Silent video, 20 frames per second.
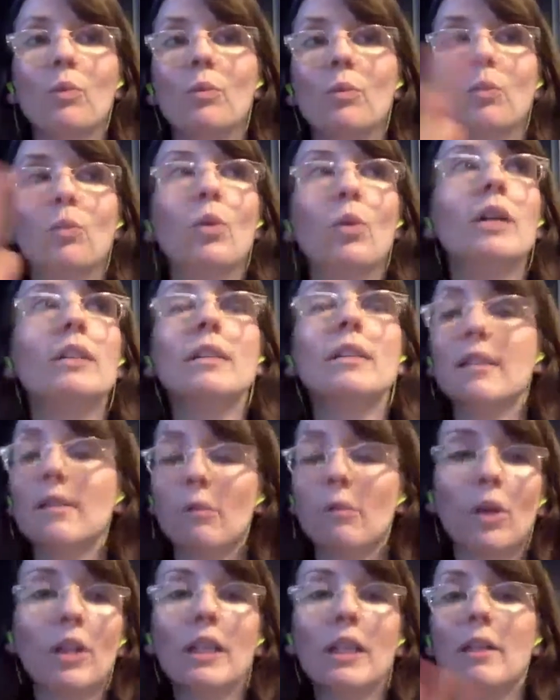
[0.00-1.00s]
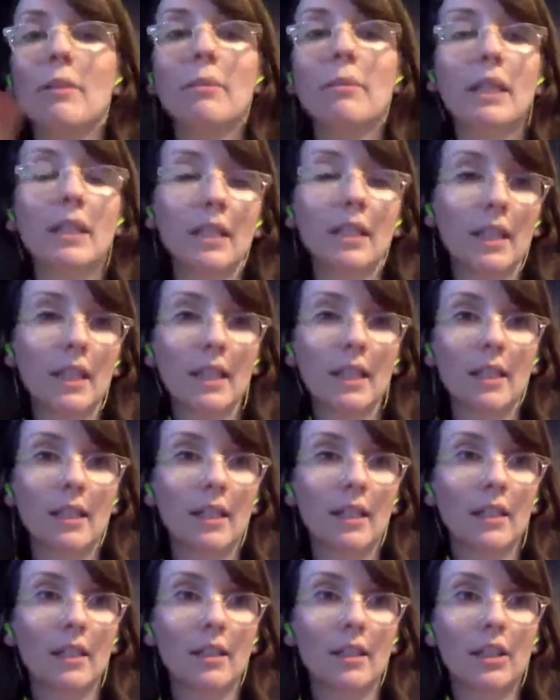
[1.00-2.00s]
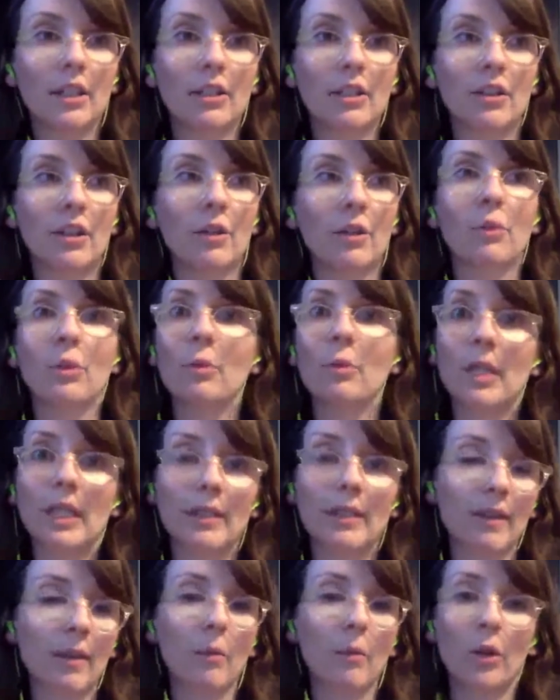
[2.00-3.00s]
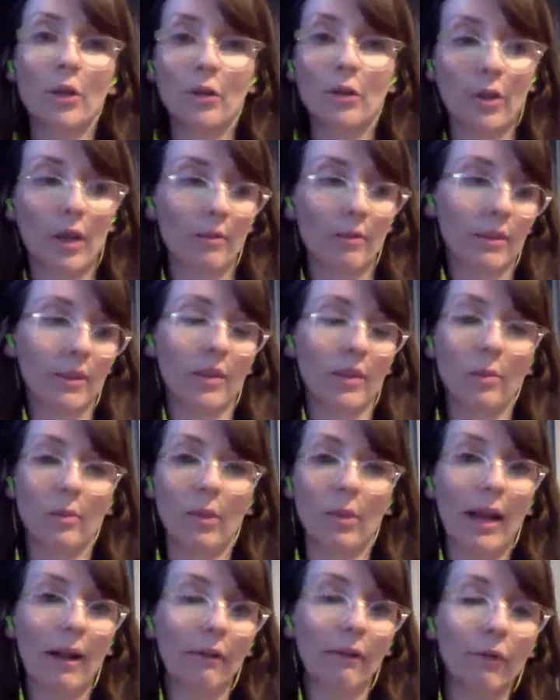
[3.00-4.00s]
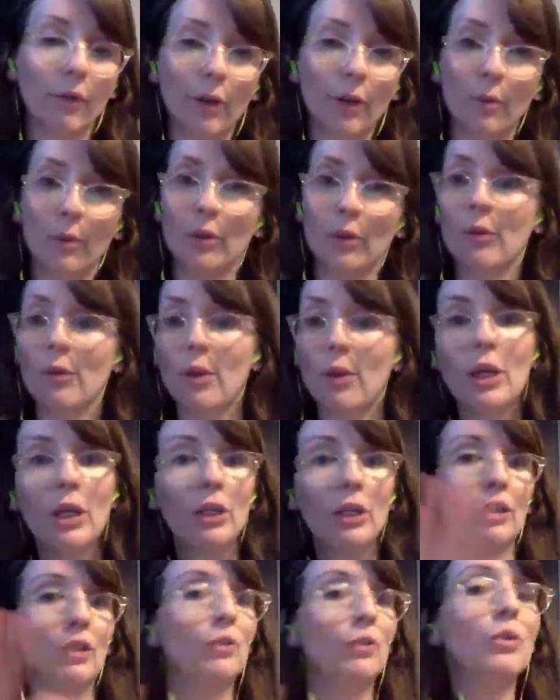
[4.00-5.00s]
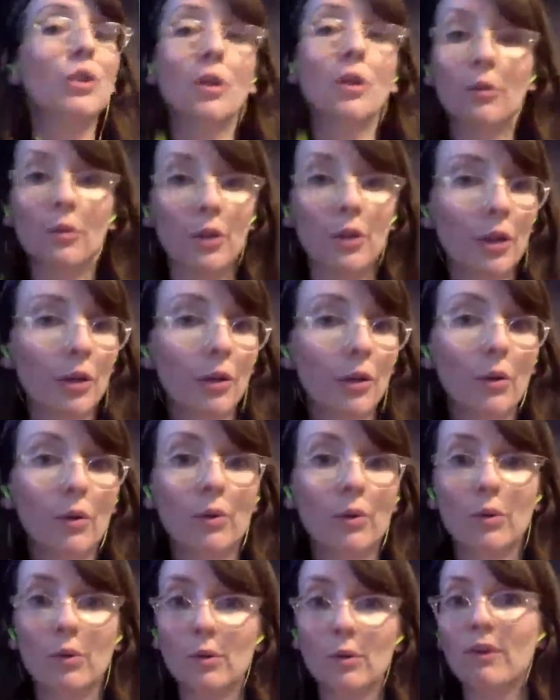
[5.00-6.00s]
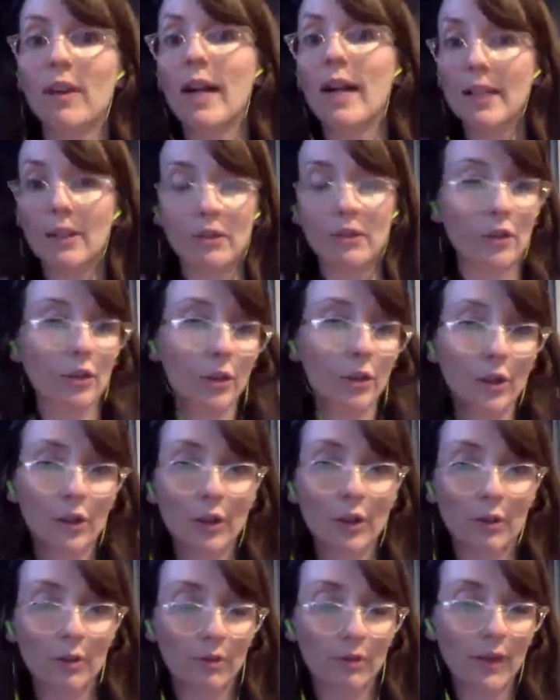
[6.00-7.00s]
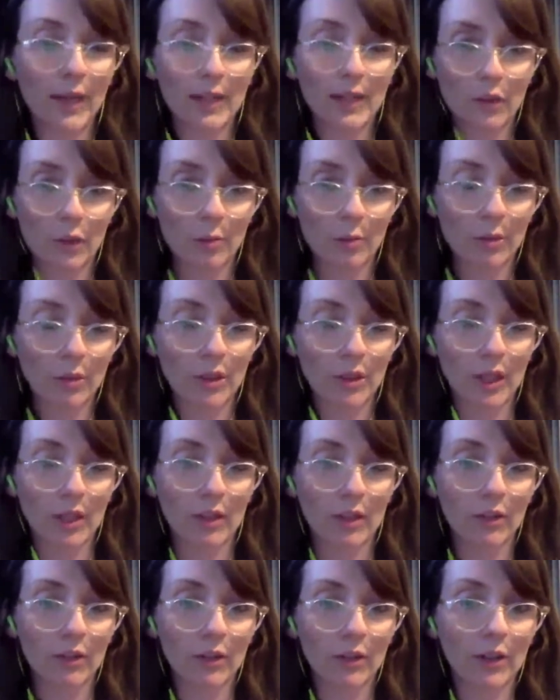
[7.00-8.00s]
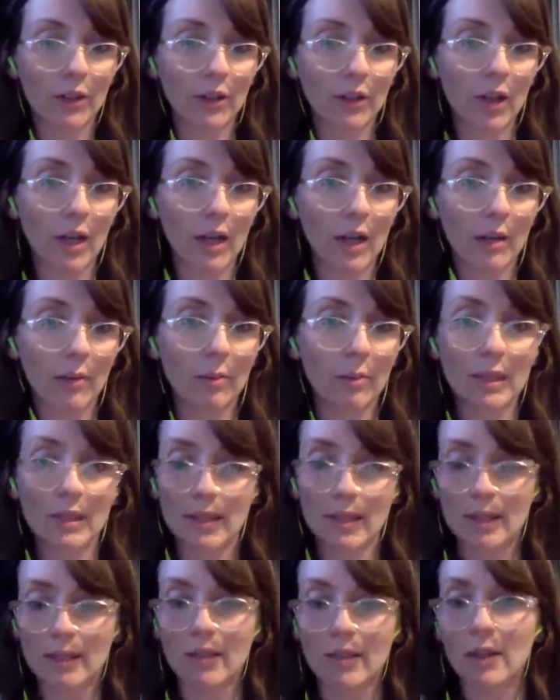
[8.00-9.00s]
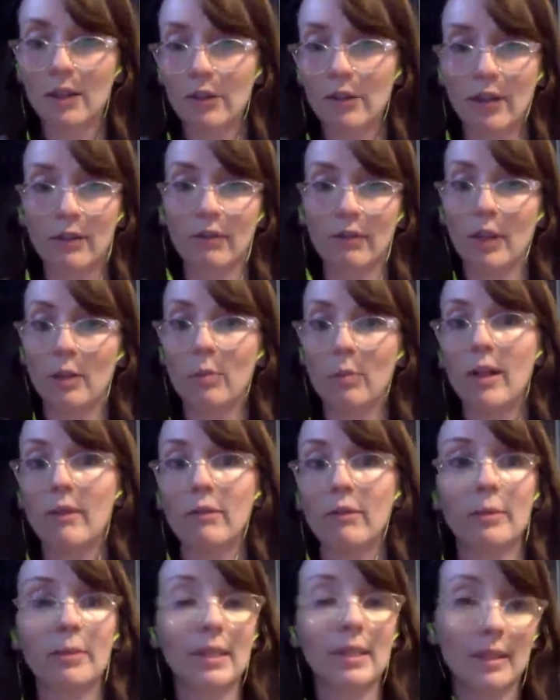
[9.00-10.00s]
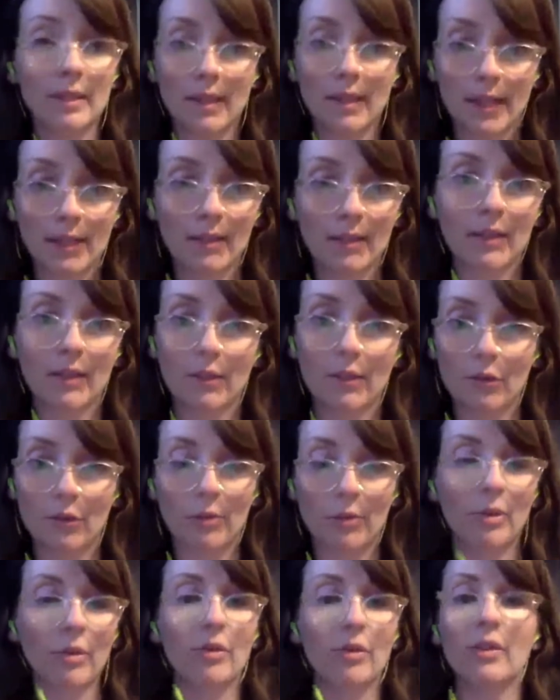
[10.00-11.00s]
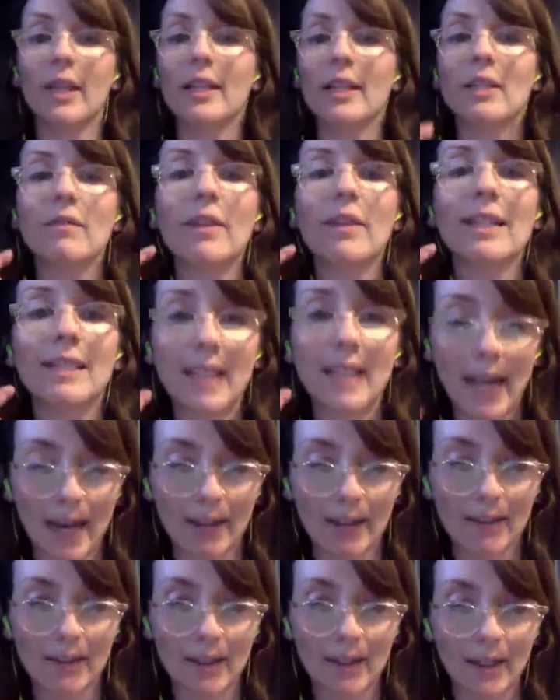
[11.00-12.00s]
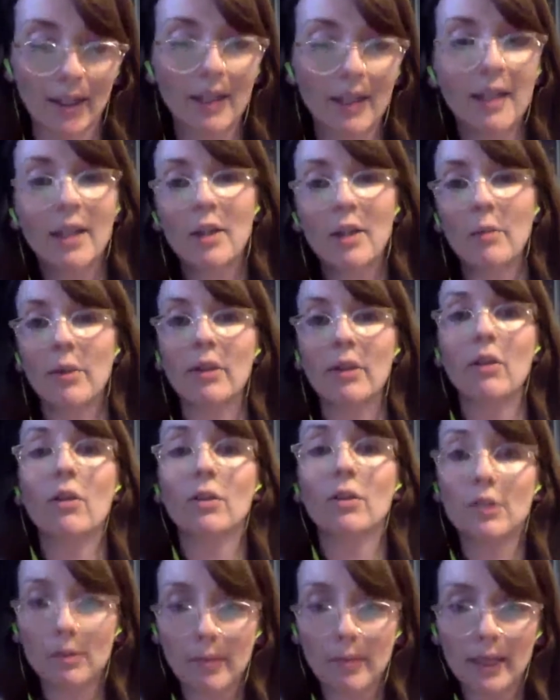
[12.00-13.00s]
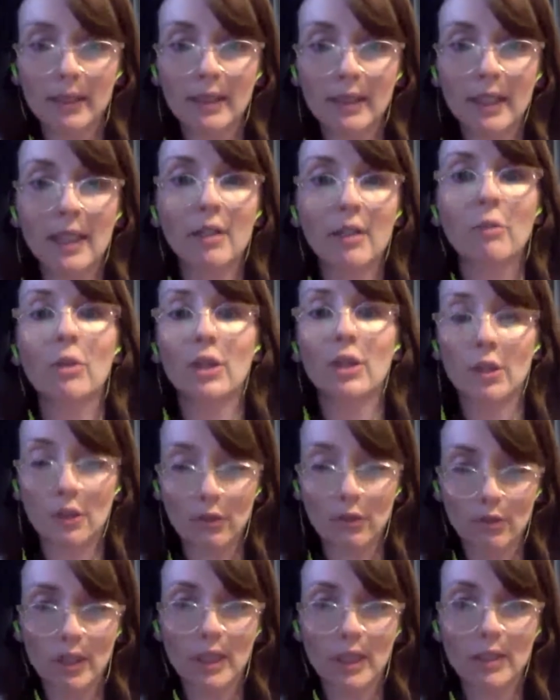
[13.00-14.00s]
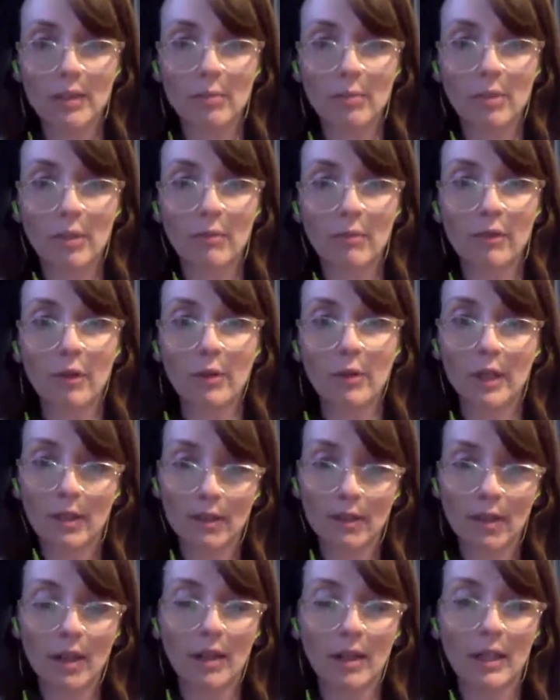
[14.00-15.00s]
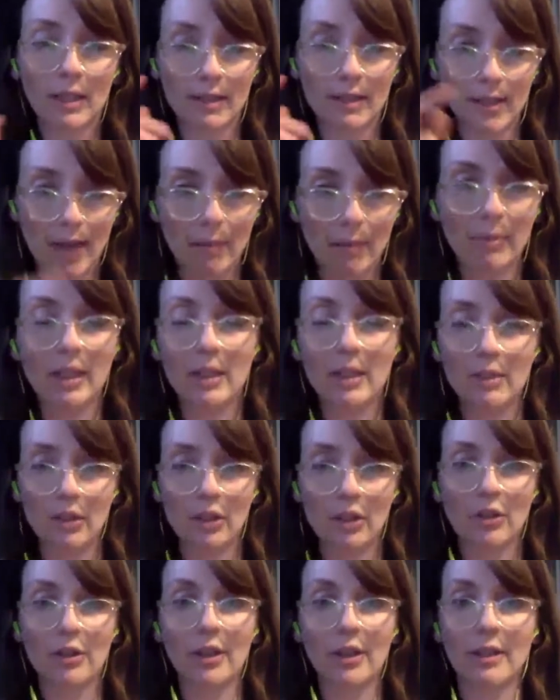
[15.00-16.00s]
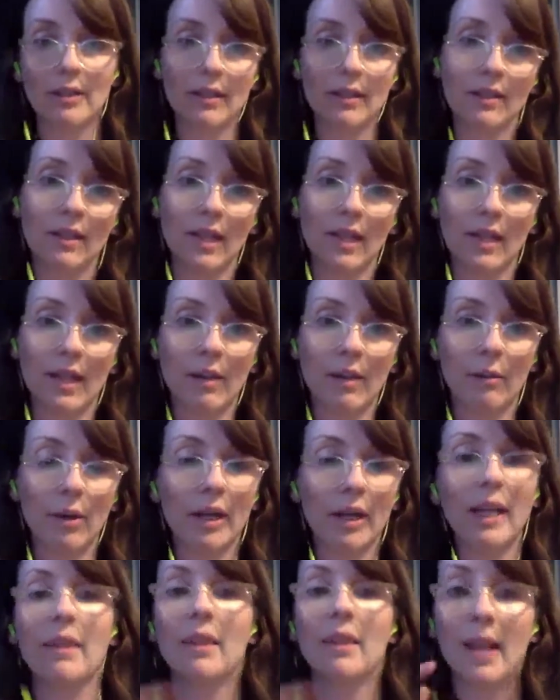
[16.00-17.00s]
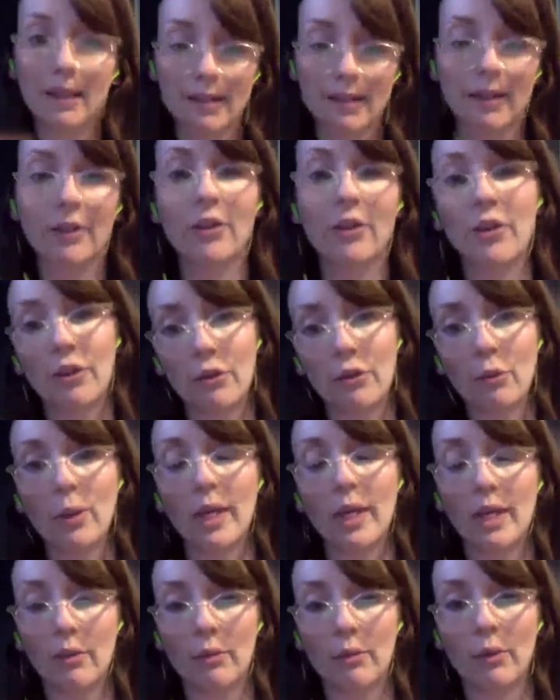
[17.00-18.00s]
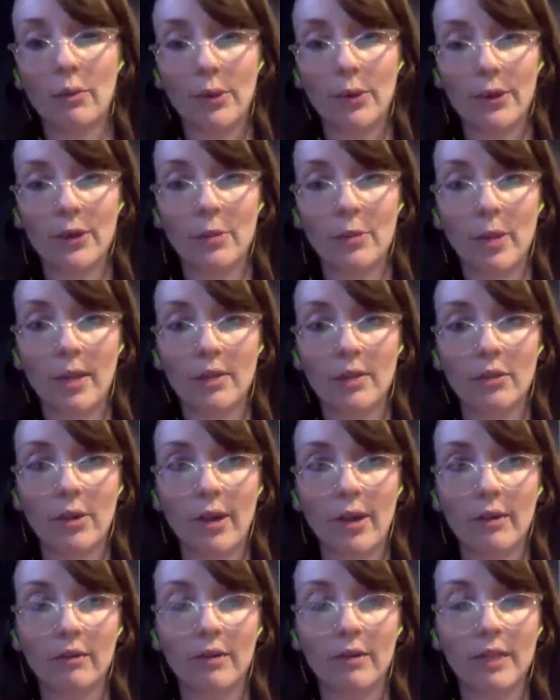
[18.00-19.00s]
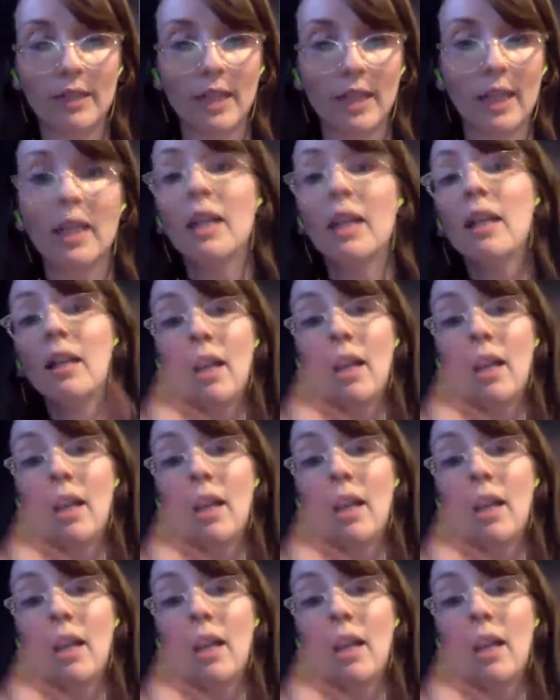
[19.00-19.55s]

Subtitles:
one in a million, there will be someone who comes to the platform who you don't know, who finds your particular business on a crowdfunding platform and decides to contribute, and that's fantastic. But ultimately, what you need to be focused on is tapping into your existing network, and that's how you're going to win at rewards-based crowdfunding.